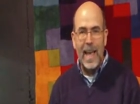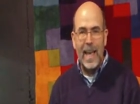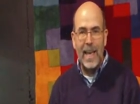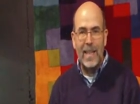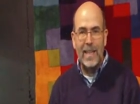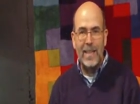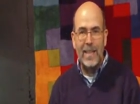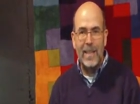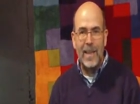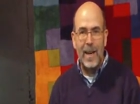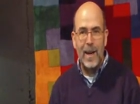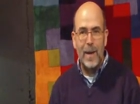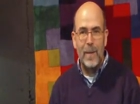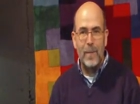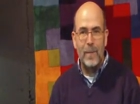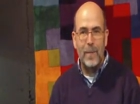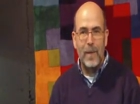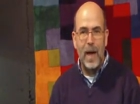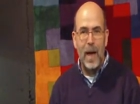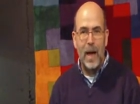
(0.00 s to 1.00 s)
and
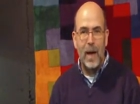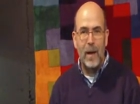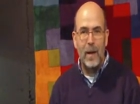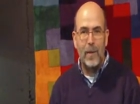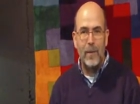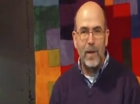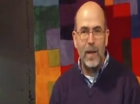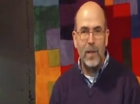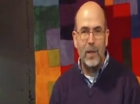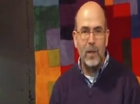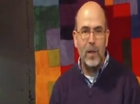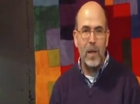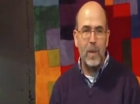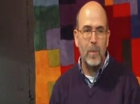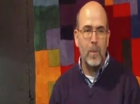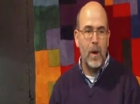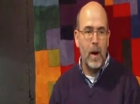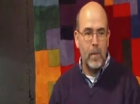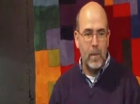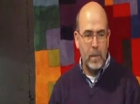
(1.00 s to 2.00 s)
um, I'll
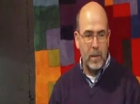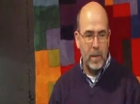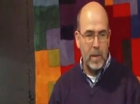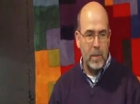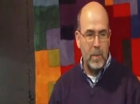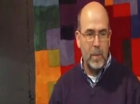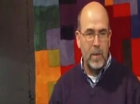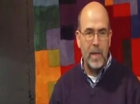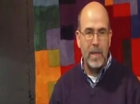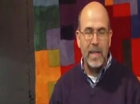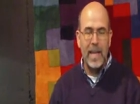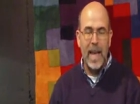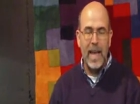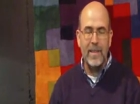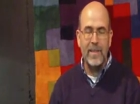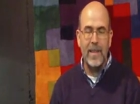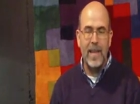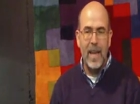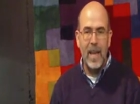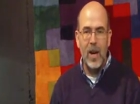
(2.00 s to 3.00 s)
eventually probably put a
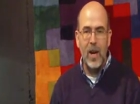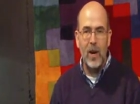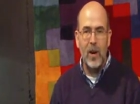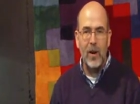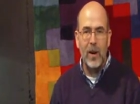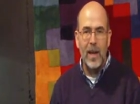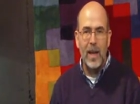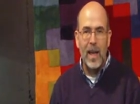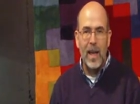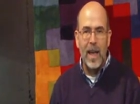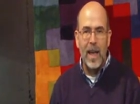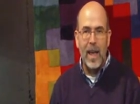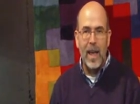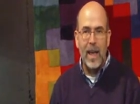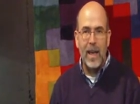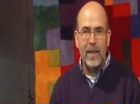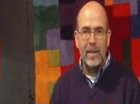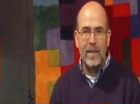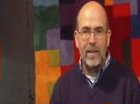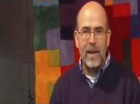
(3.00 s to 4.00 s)
desk here,
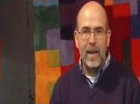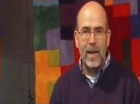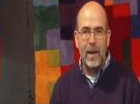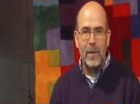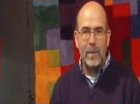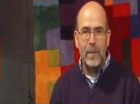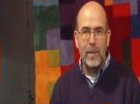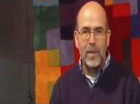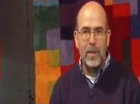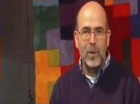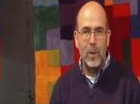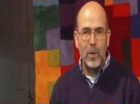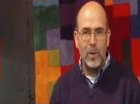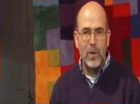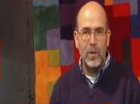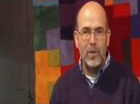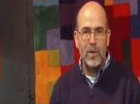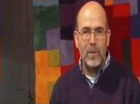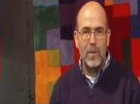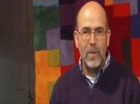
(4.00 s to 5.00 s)
and I'll be
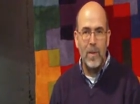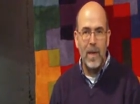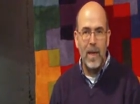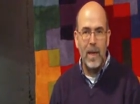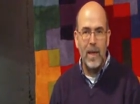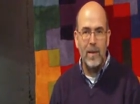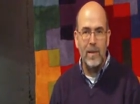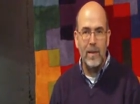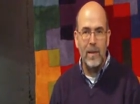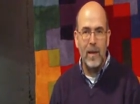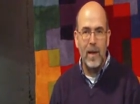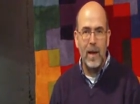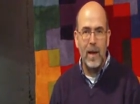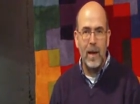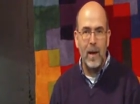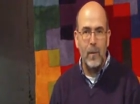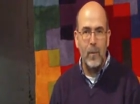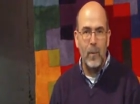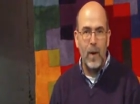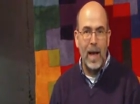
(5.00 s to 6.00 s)
showing you some things
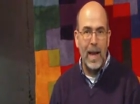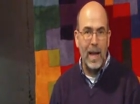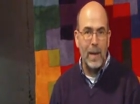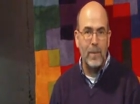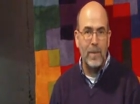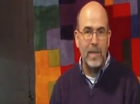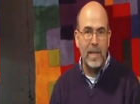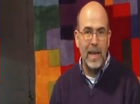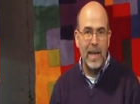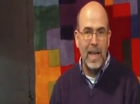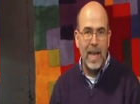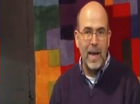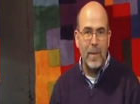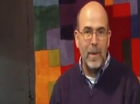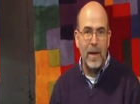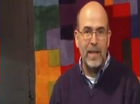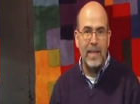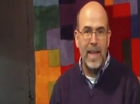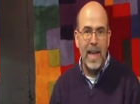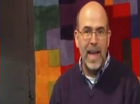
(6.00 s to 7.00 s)
while I'm sitting
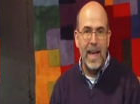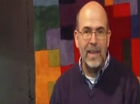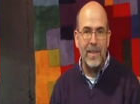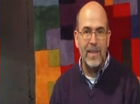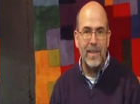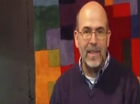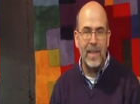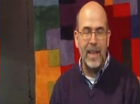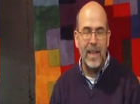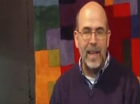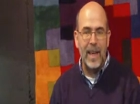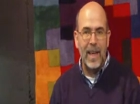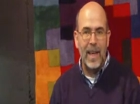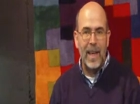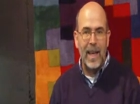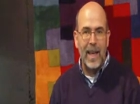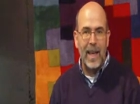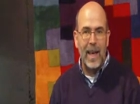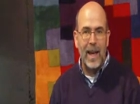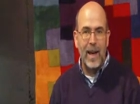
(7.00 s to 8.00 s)
at my desk.
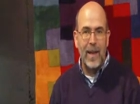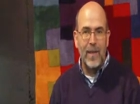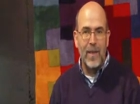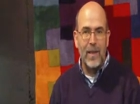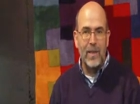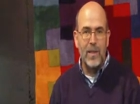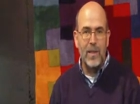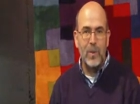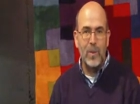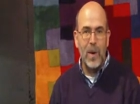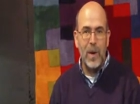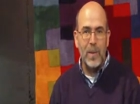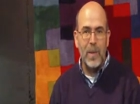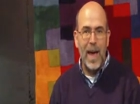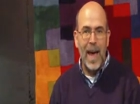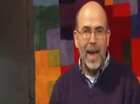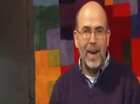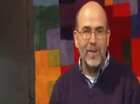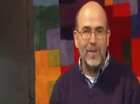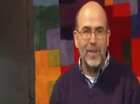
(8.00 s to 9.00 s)
this is
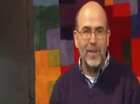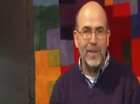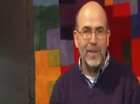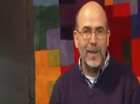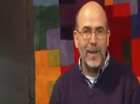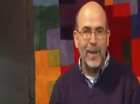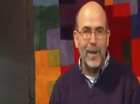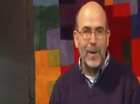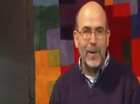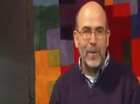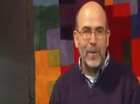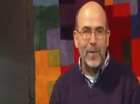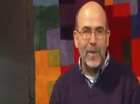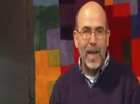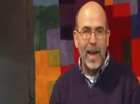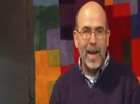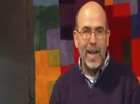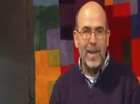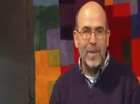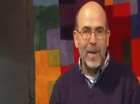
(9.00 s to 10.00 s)
Rick Patterson
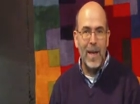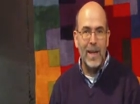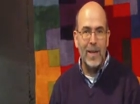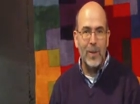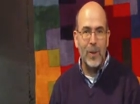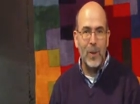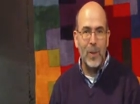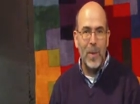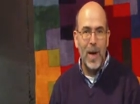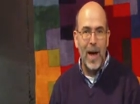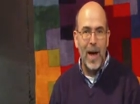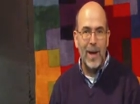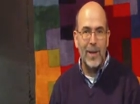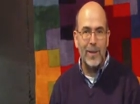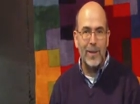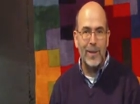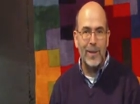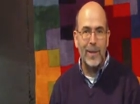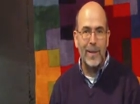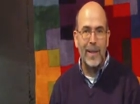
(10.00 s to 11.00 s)
with the Handyman
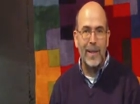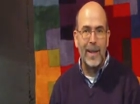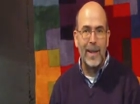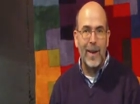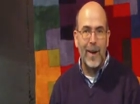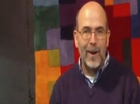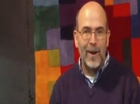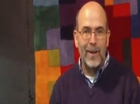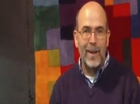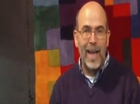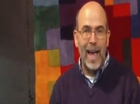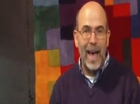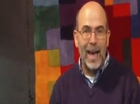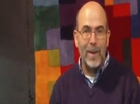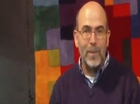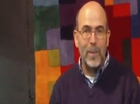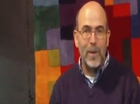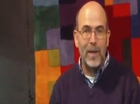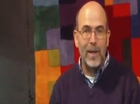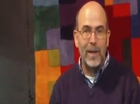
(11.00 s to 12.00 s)
Toolbox on
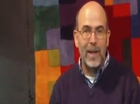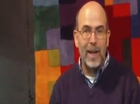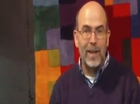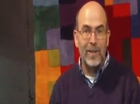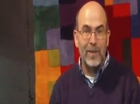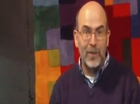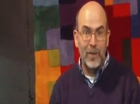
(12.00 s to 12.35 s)
how to put a